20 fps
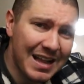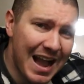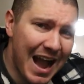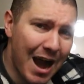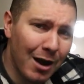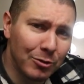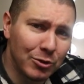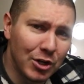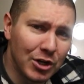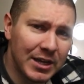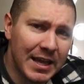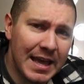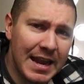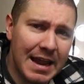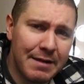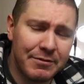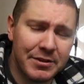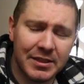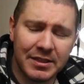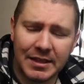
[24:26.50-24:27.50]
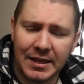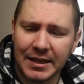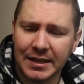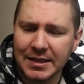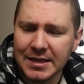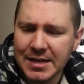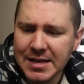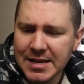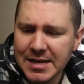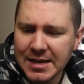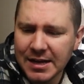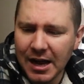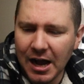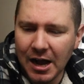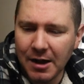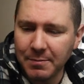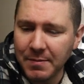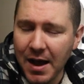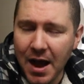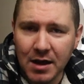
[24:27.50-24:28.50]
I'll look at everything.
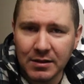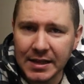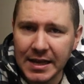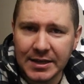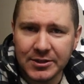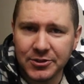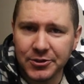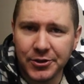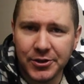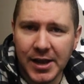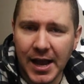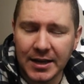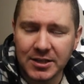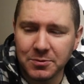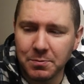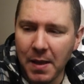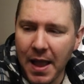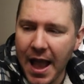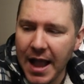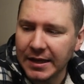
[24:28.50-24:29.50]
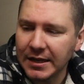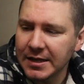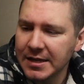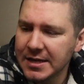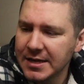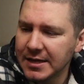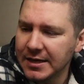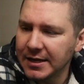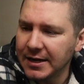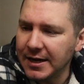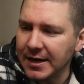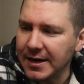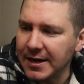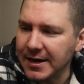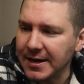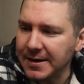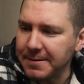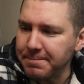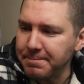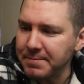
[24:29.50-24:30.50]
Um, I'll answer you guys back.
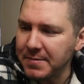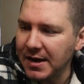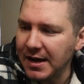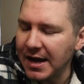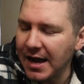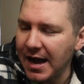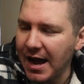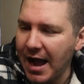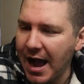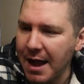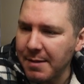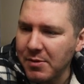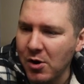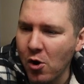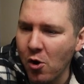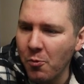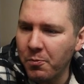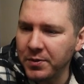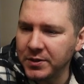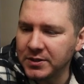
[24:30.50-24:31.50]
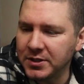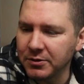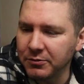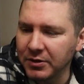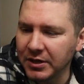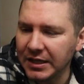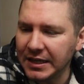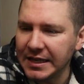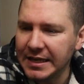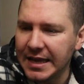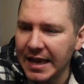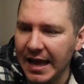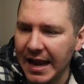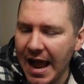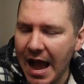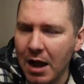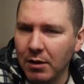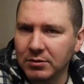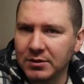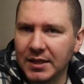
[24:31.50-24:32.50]
Um, I'm hoping to really get
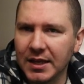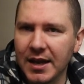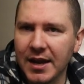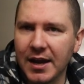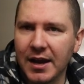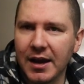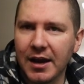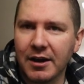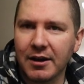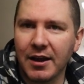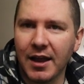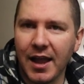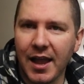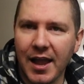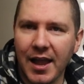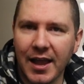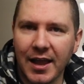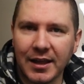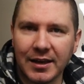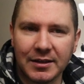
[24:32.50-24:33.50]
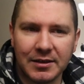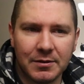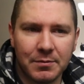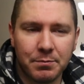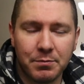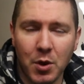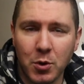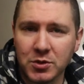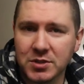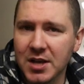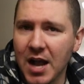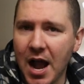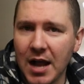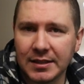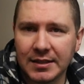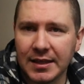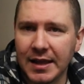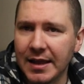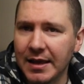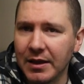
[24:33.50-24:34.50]
out there and post
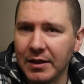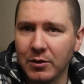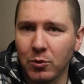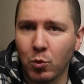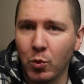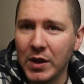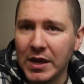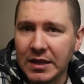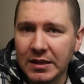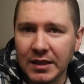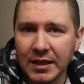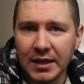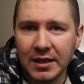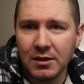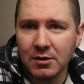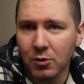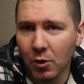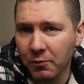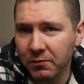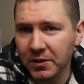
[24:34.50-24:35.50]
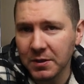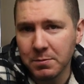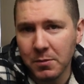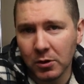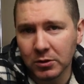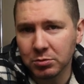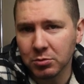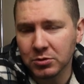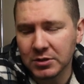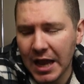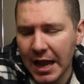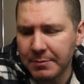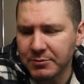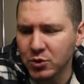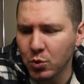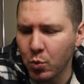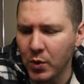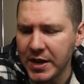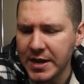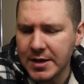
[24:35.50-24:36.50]
content weekly, hopefully multiple
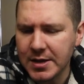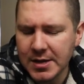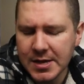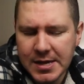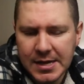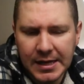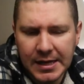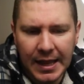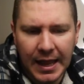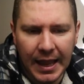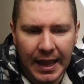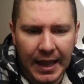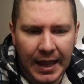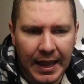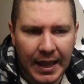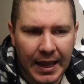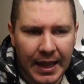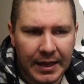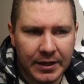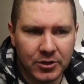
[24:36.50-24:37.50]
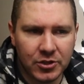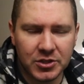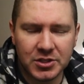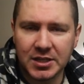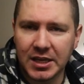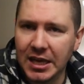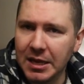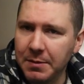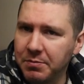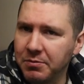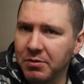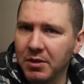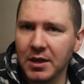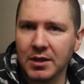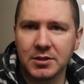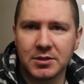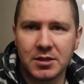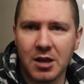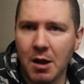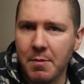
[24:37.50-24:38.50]
times a week, and just keep
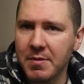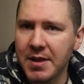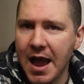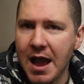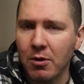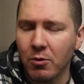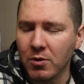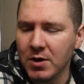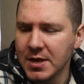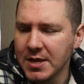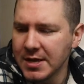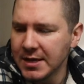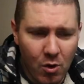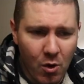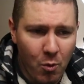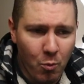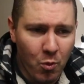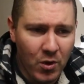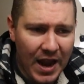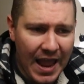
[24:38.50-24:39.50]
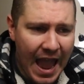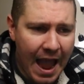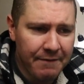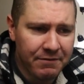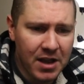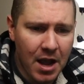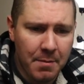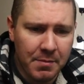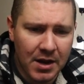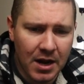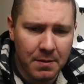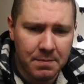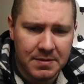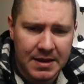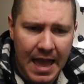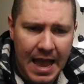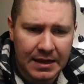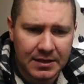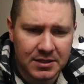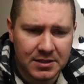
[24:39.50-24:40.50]
things coming out. What I have coming up
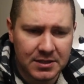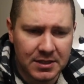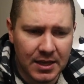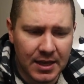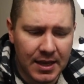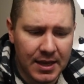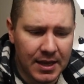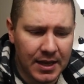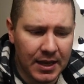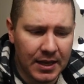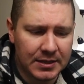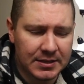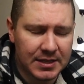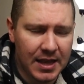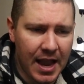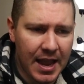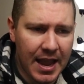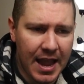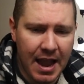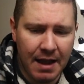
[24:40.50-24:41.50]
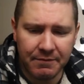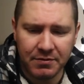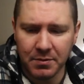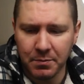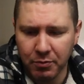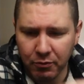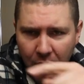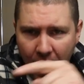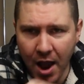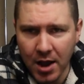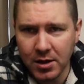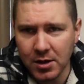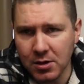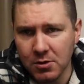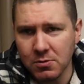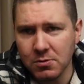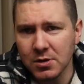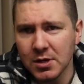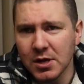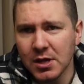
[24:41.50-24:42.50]
next is I have the
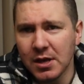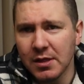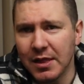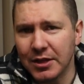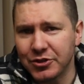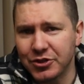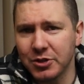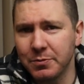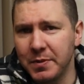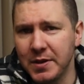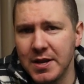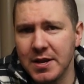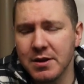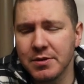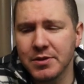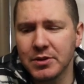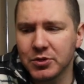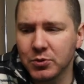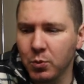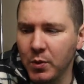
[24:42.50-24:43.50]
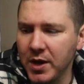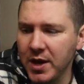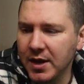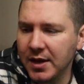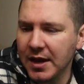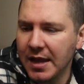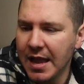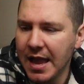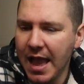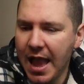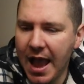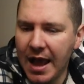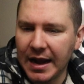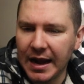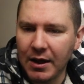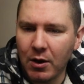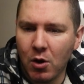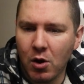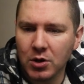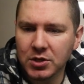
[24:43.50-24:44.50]
Bronco that should be here this week, and
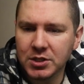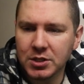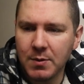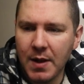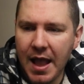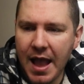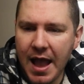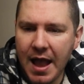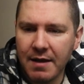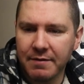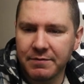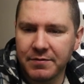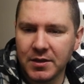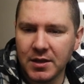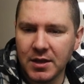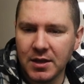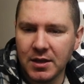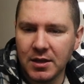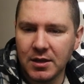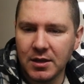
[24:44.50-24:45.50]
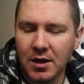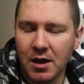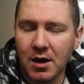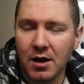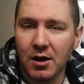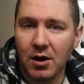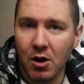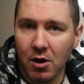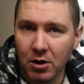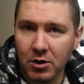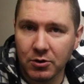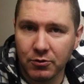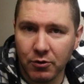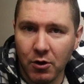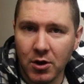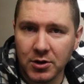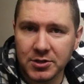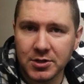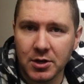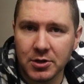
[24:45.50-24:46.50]
I also have the uh,
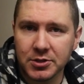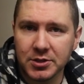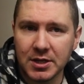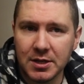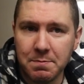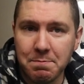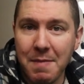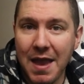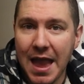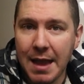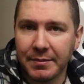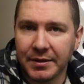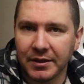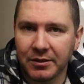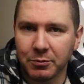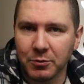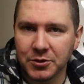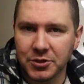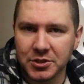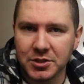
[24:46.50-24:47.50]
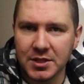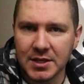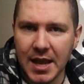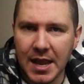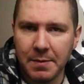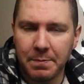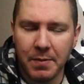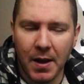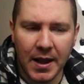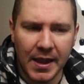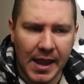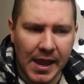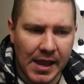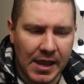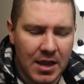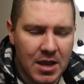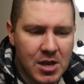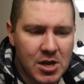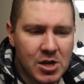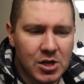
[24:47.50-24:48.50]
Cross RC Mammoth, which is the 8x8.